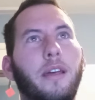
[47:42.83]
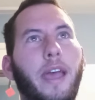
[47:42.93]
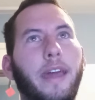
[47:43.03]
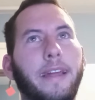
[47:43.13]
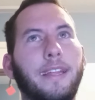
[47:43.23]

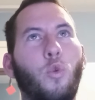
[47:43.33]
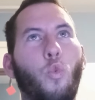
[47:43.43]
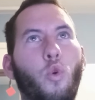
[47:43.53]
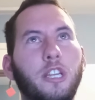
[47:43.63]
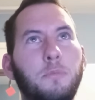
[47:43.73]
and I did
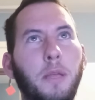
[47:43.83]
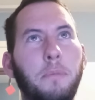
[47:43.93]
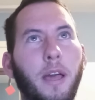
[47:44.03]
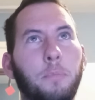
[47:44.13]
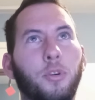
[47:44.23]
one speed
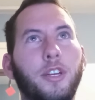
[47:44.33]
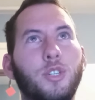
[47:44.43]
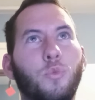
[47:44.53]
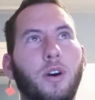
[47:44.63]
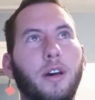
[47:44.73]
pack per
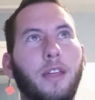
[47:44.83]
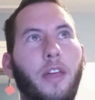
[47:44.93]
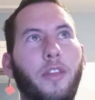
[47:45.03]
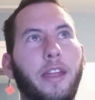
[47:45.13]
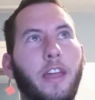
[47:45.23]
each one,
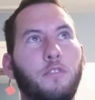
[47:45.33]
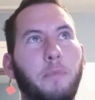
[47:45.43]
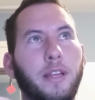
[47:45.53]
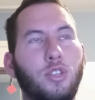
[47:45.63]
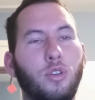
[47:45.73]
and then I have
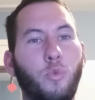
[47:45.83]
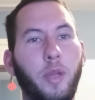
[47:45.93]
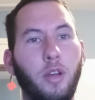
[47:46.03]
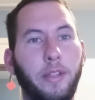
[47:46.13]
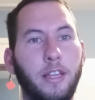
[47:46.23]
my two
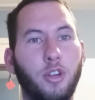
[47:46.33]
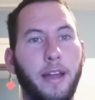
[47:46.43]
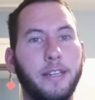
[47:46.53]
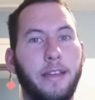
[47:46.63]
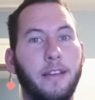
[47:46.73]
wheelie
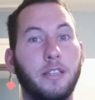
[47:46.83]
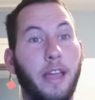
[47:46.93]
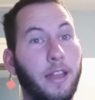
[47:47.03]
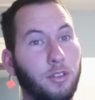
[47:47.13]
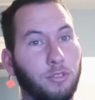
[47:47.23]
trash cans
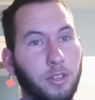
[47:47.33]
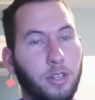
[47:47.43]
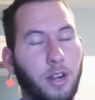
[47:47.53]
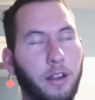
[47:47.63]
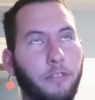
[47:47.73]
and a
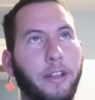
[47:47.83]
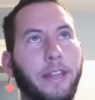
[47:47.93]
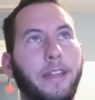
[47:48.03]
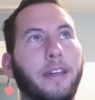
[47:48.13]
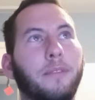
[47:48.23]
gorilla cart if I
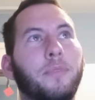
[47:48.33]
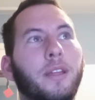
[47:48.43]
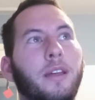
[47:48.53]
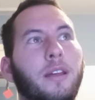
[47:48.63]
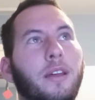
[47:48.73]
need it.
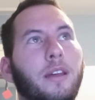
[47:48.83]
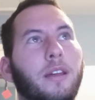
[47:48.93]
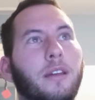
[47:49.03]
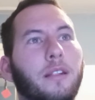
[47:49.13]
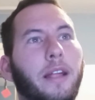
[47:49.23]

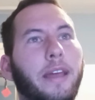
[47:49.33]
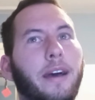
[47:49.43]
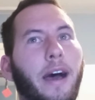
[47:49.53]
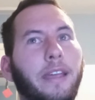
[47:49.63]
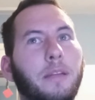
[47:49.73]

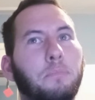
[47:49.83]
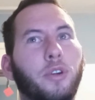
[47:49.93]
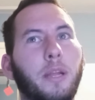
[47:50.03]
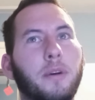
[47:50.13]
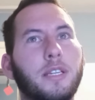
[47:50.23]
Like I can
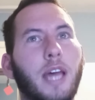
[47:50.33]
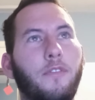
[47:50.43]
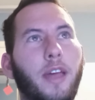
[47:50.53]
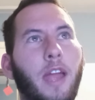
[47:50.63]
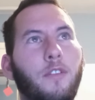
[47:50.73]
pretty much
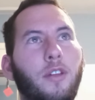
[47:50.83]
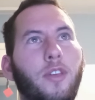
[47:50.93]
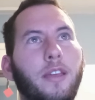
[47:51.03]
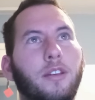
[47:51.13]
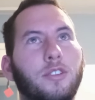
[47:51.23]
have
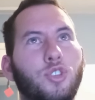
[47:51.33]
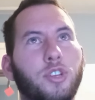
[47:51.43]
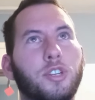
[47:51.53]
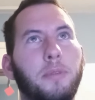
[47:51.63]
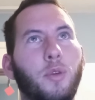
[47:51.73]
everything
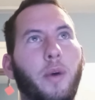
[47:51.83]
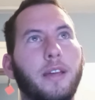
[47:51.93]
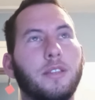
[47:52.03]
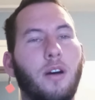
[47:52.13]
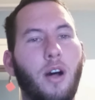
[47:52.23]
construction debris
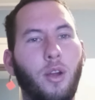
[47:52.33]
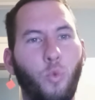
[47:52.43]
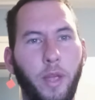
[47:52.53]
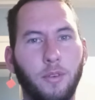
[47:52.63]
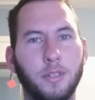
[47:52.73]
wise
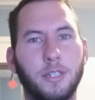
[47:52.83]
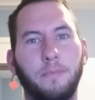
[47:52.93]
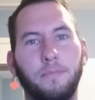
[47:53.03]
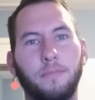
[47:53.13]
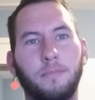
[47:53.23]
on wheels,
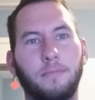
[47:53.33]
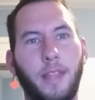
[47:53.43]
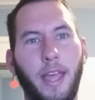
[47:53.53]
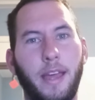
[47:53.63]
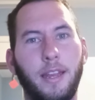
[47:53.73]

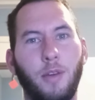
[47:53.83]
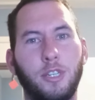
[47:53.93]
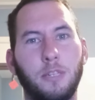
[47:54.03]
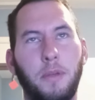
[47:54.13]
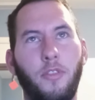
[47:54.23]
and it
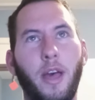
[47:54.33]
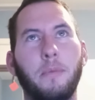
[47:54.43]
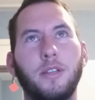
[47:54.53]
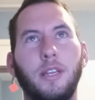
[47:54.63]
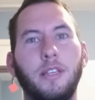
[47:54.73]
would just be that
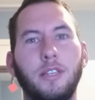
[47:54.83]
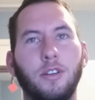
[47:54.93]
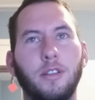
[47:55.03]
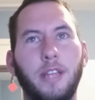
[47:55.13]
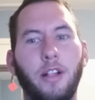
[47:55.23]
much
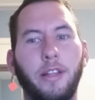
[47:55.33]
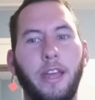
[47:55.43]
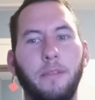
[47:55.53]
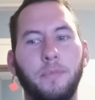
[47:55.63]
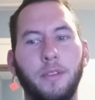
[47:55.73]
easier to
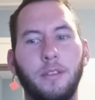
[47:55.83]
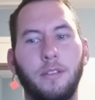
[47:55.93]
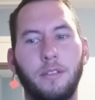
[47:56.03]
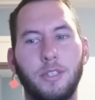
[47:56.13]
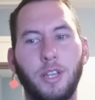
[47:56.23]
delegate.
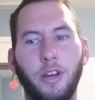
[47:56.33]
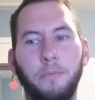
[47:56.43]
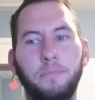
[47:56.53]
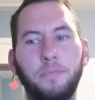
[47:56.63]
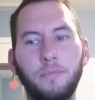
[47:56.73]
So